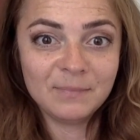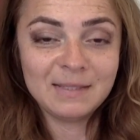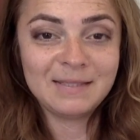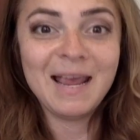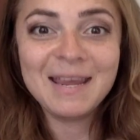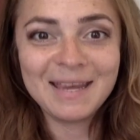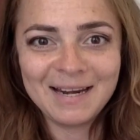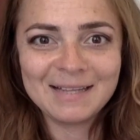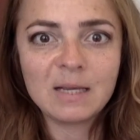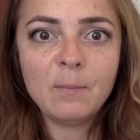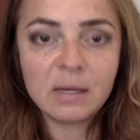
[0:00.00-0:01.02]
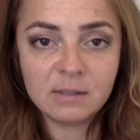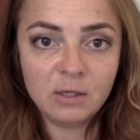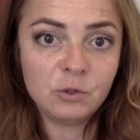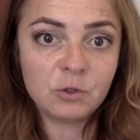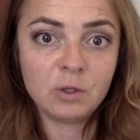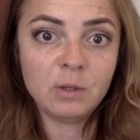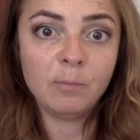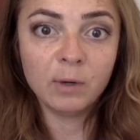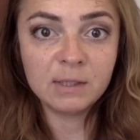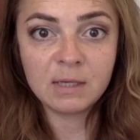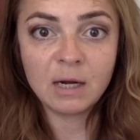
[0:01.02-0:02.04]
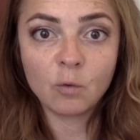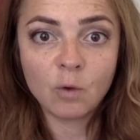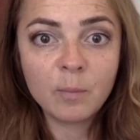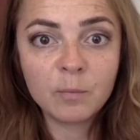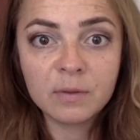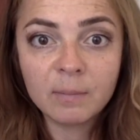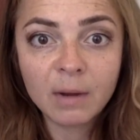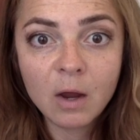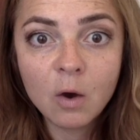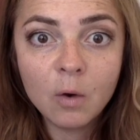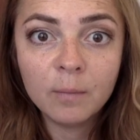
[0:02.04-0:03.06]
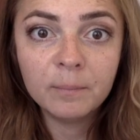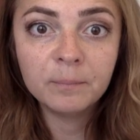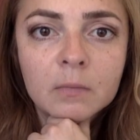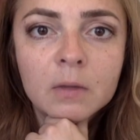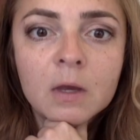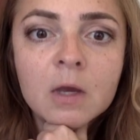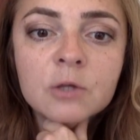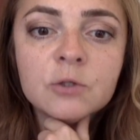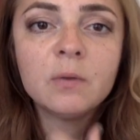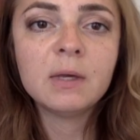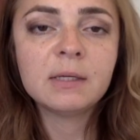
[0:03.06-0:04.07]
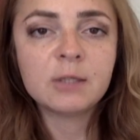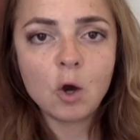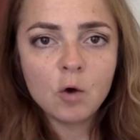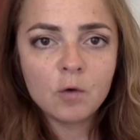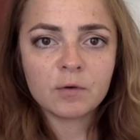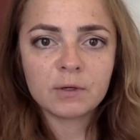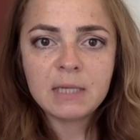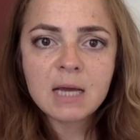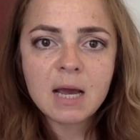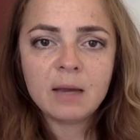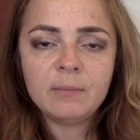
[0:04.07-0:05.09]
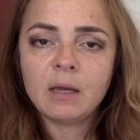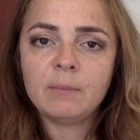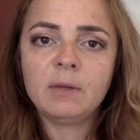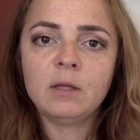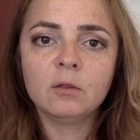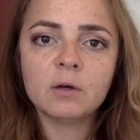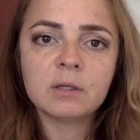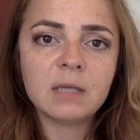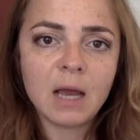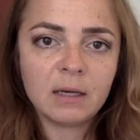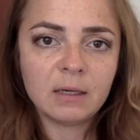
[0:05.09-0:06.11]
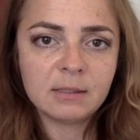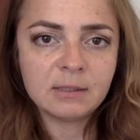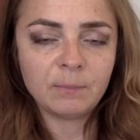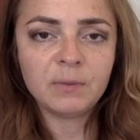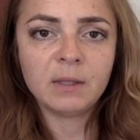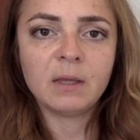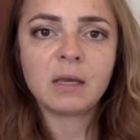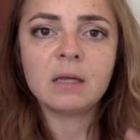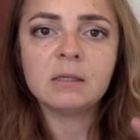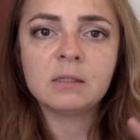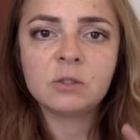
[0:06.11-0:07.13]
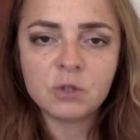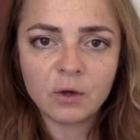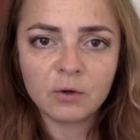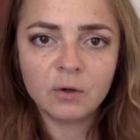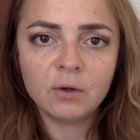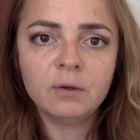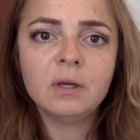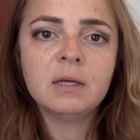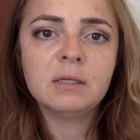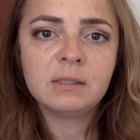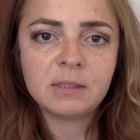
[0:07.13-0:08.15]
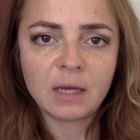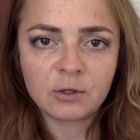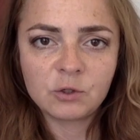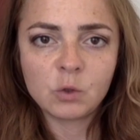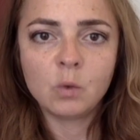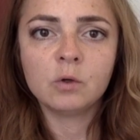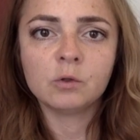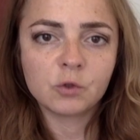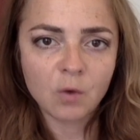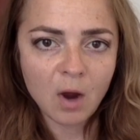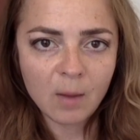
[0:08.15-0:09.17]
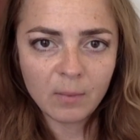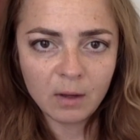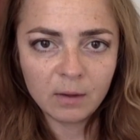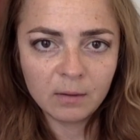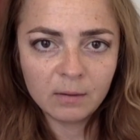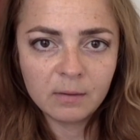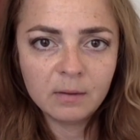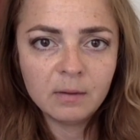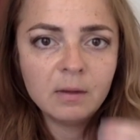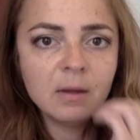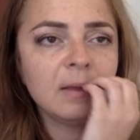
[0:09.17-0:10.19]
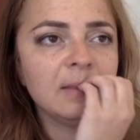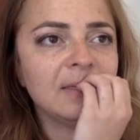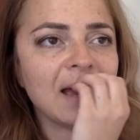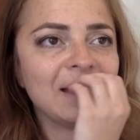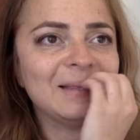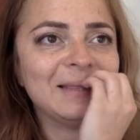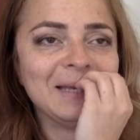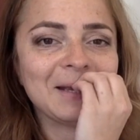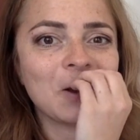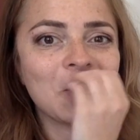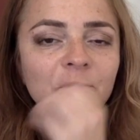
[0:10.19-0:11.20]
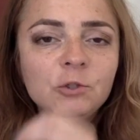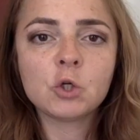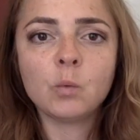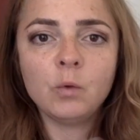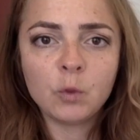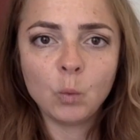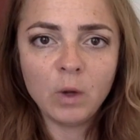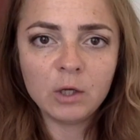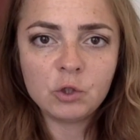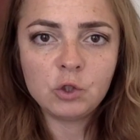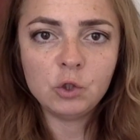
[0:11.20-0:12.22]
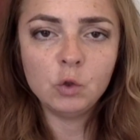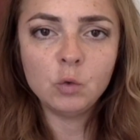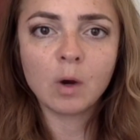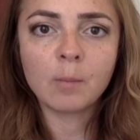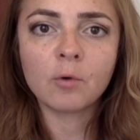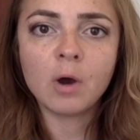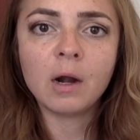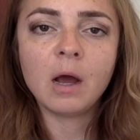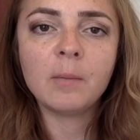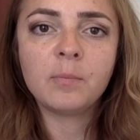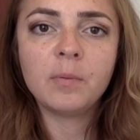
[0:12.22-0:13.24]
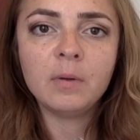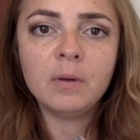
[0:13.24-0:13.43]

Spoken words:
taken as a message to the boys that I grew up with in my home. So this over time can be looked at as something like a subtle sexual trauma, that the culture with which you are brought up